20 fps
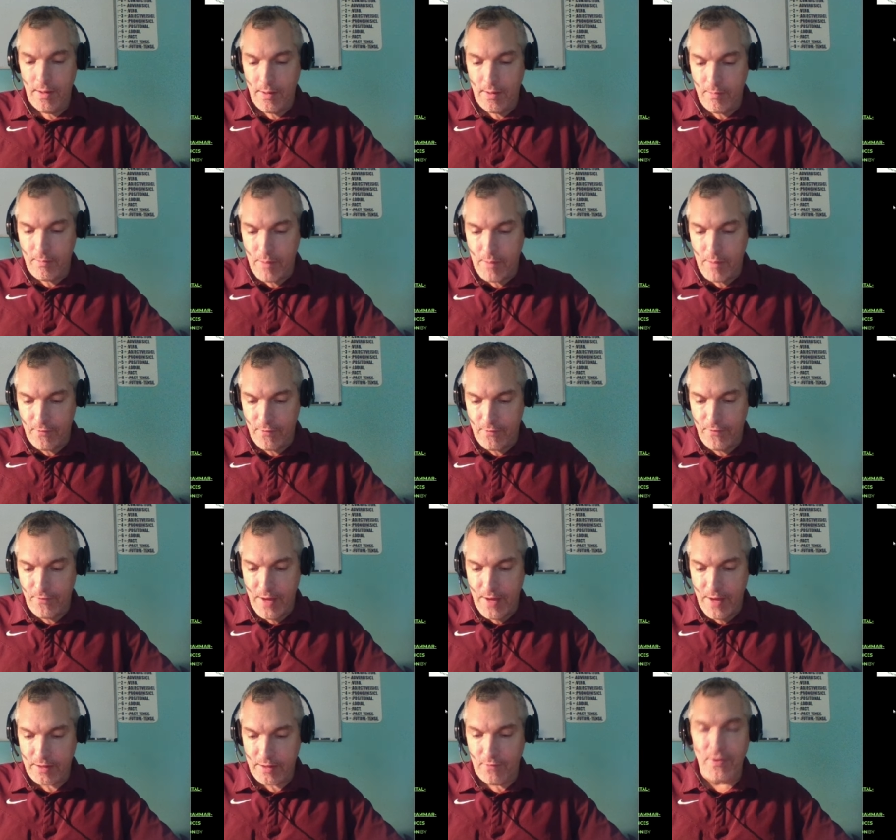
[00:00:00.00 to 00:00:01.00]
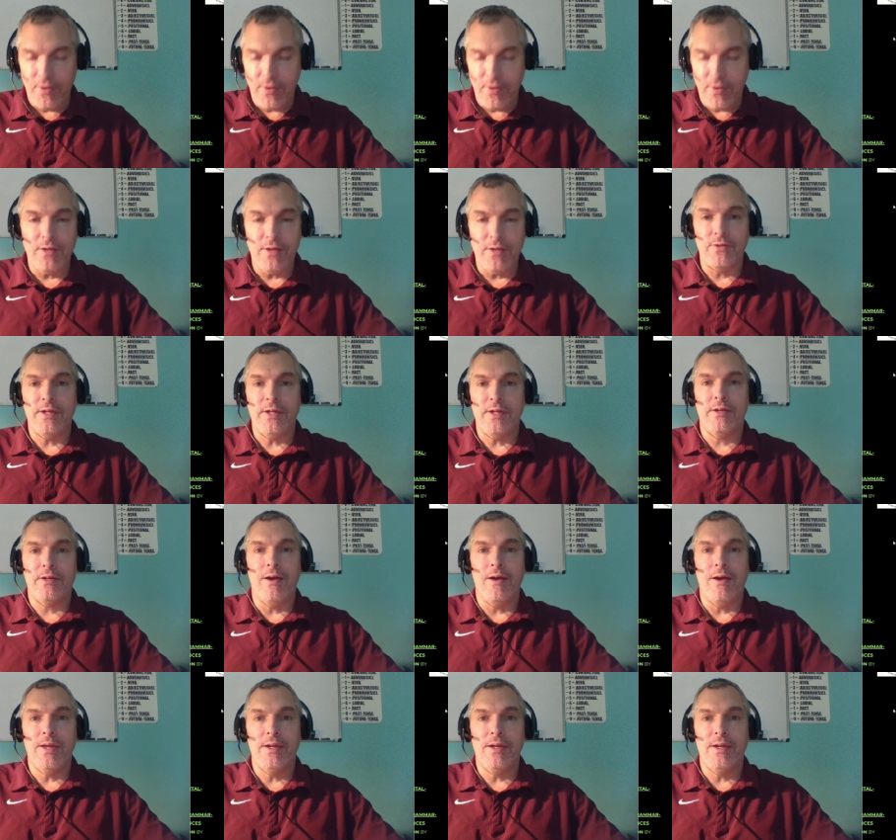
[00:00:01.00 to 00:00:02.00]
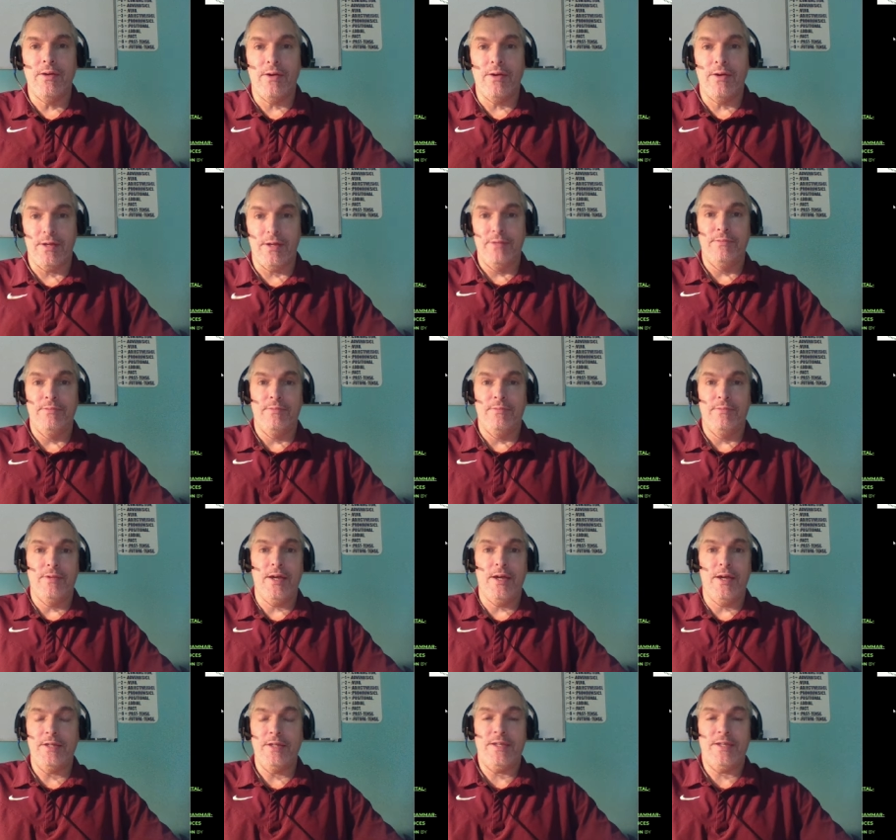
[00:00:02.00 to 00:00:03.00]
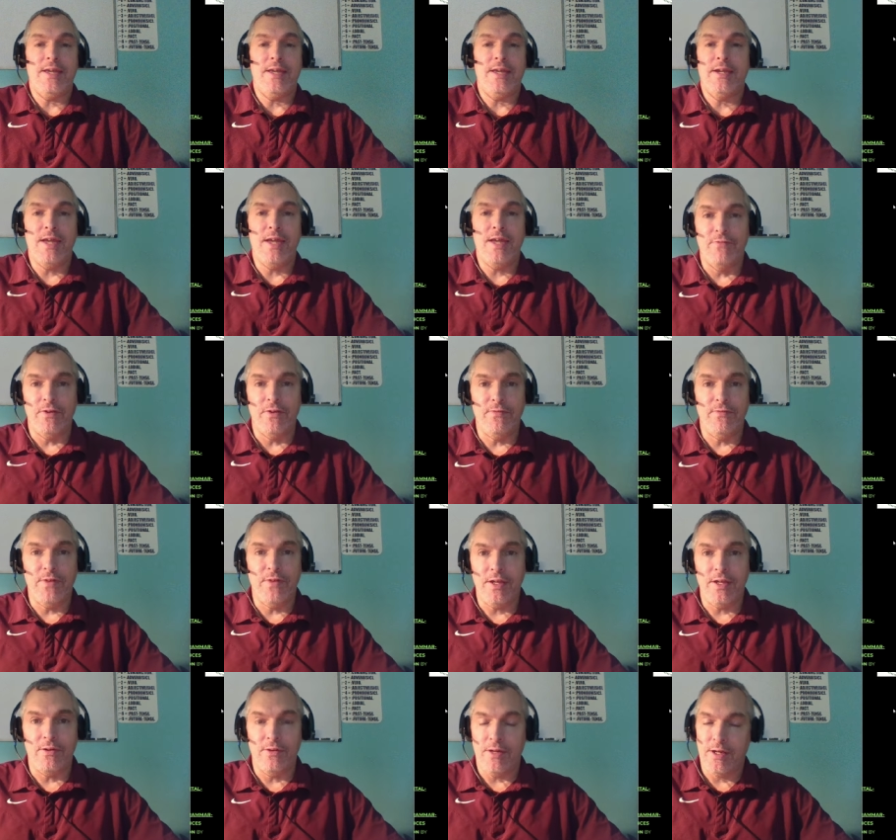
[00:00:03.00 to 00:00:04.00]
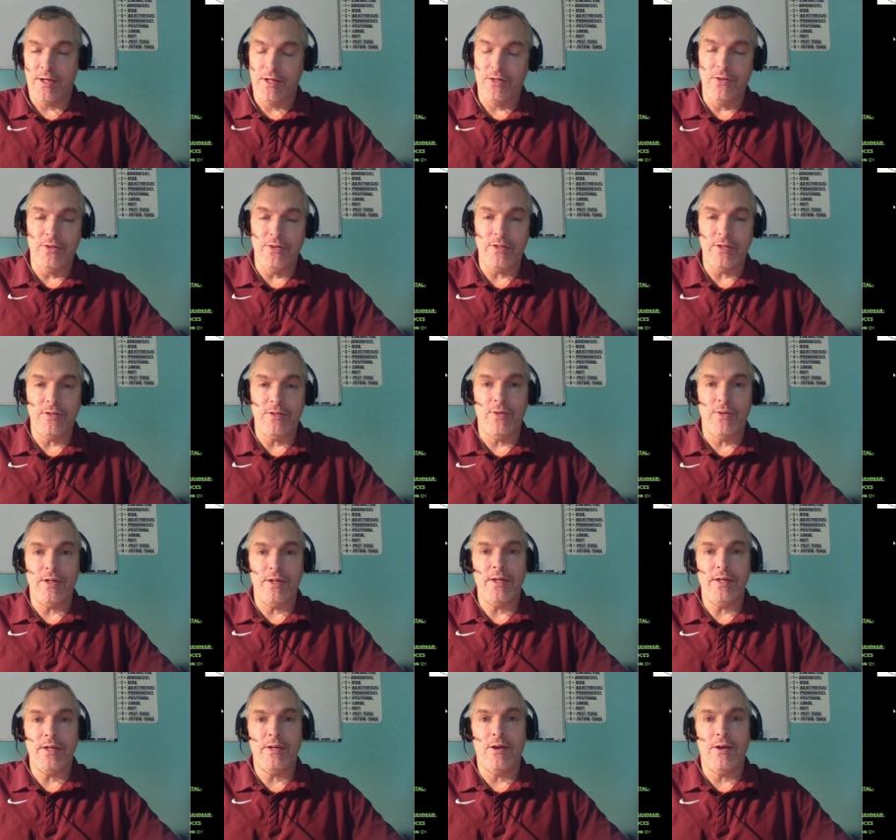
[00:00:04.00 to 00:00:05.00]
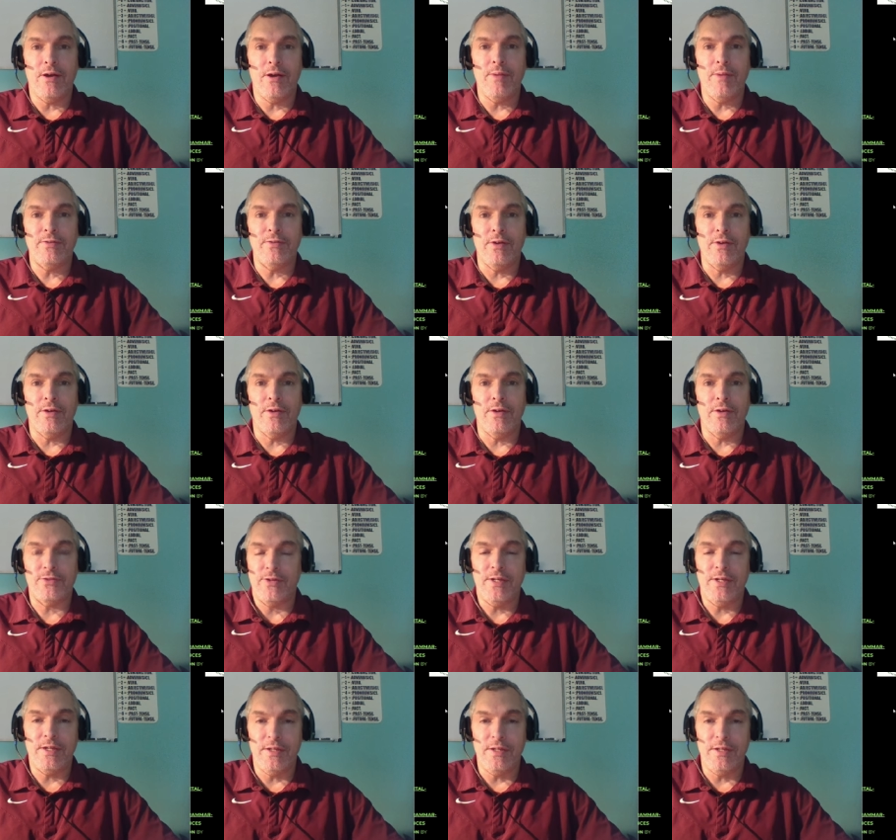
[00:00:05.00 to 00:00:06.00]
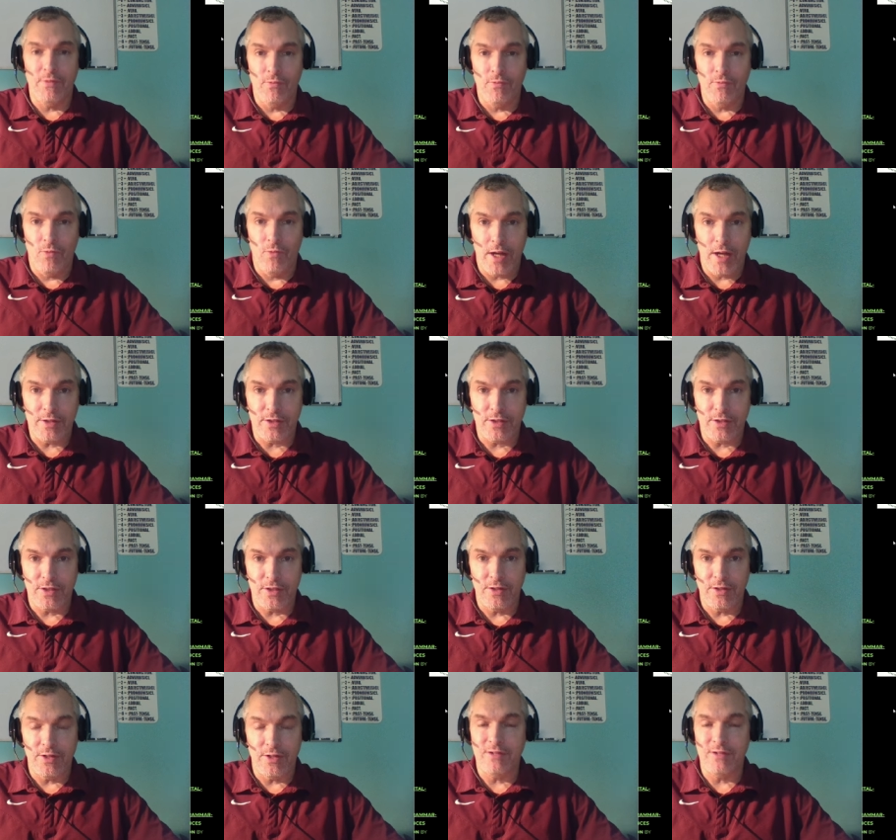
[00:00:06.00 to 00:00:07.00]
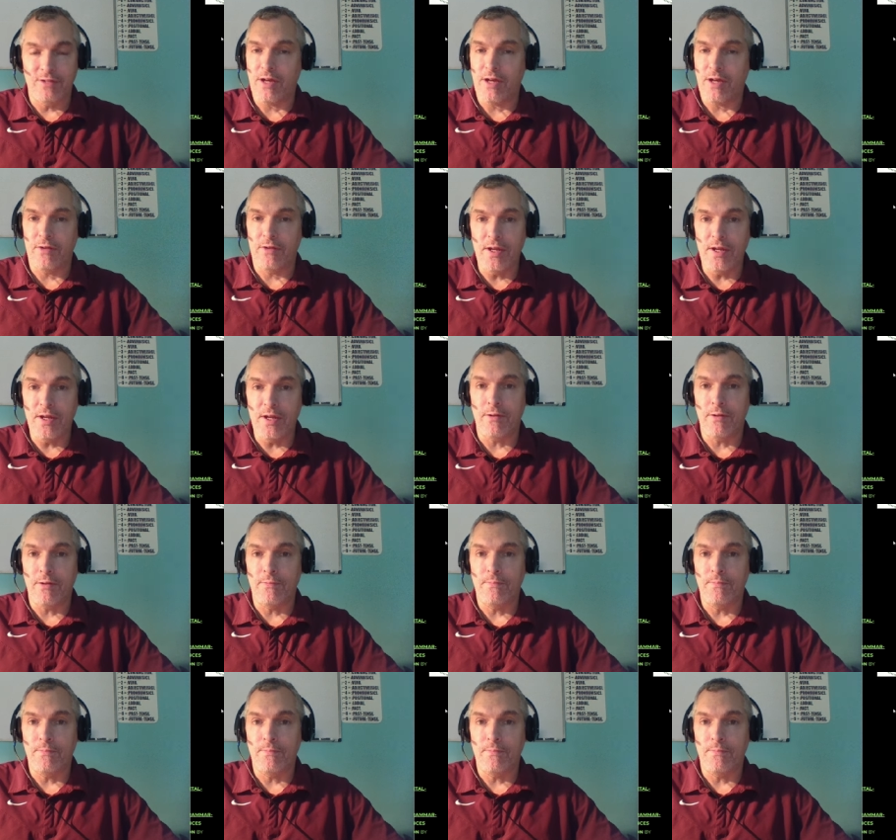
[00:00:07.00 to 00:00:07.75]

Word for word: Matter of fact, the video that he commented on, I say it in every video, including the one he commented on, so he didn't even watch the entire video.